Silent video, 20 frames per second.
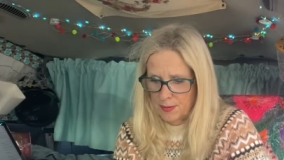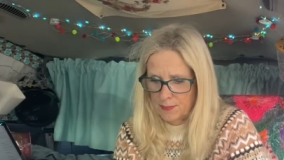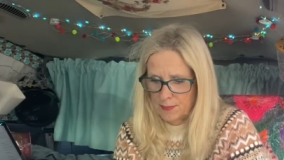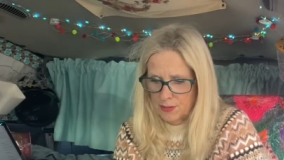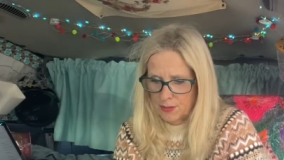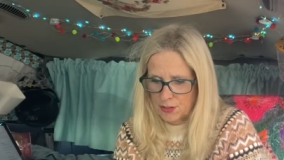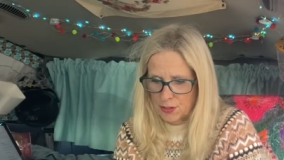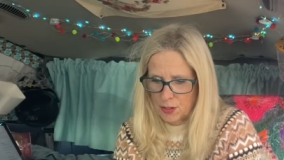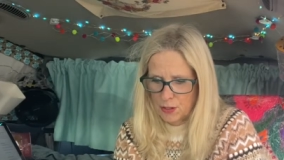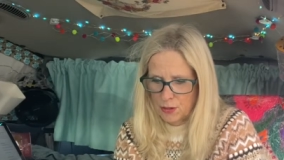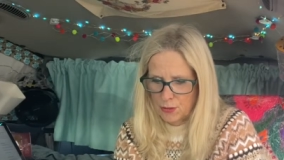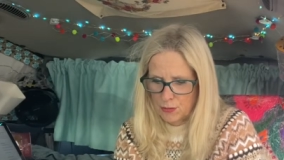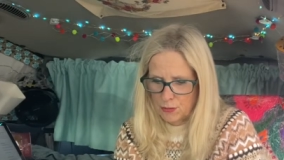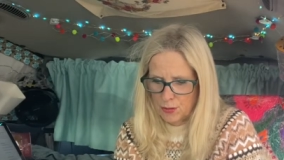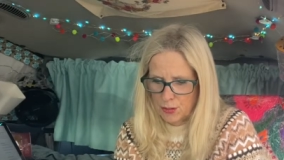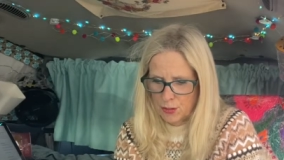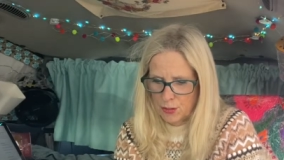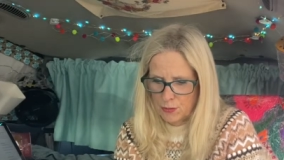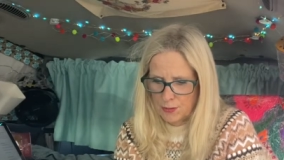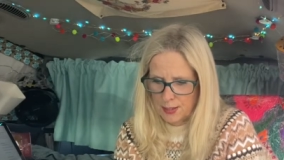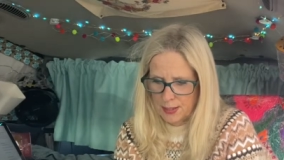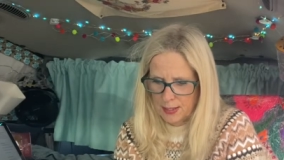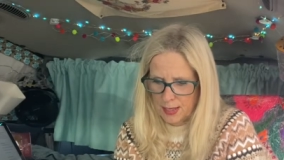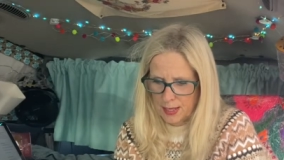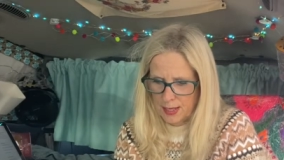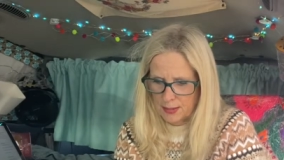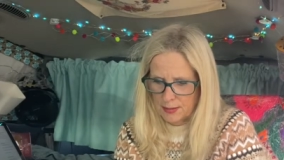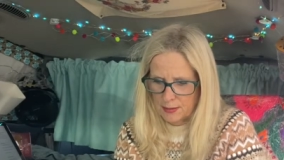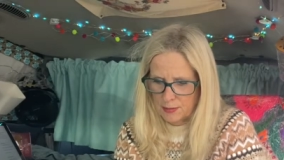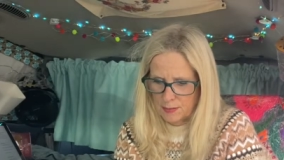the Tohono and
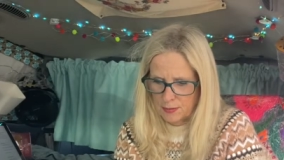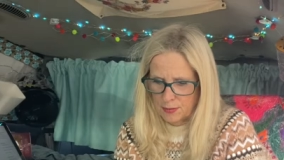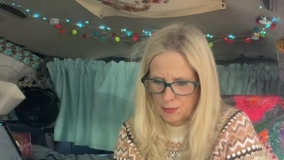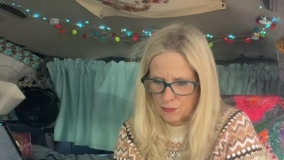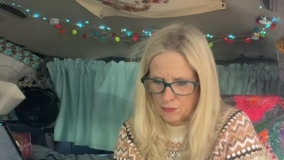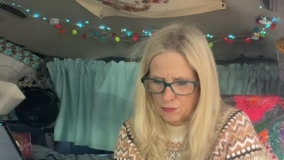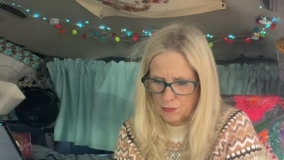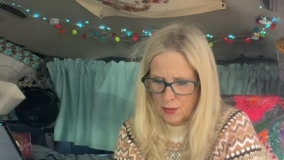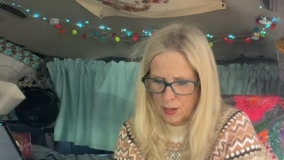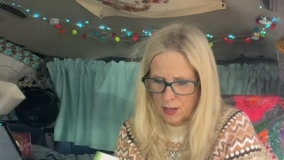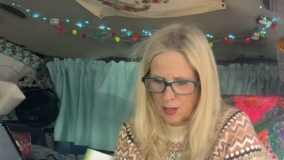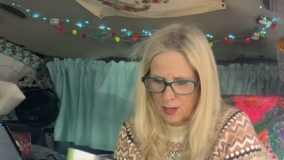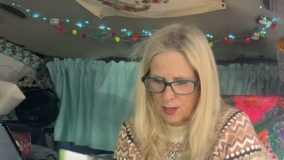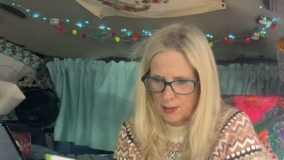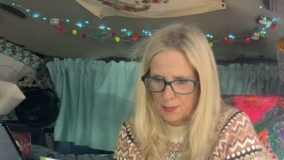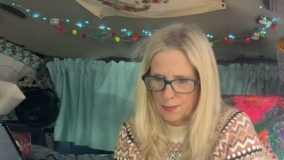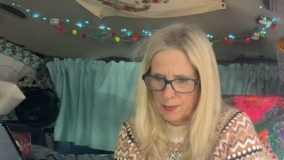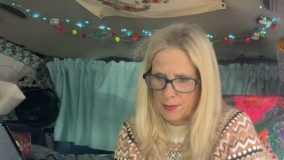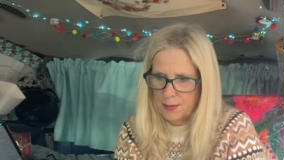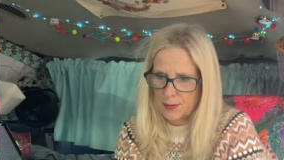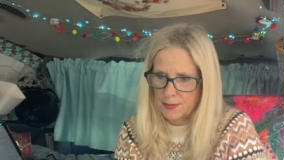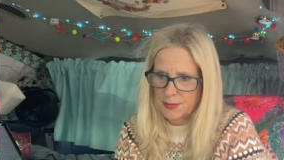Acomel tribe,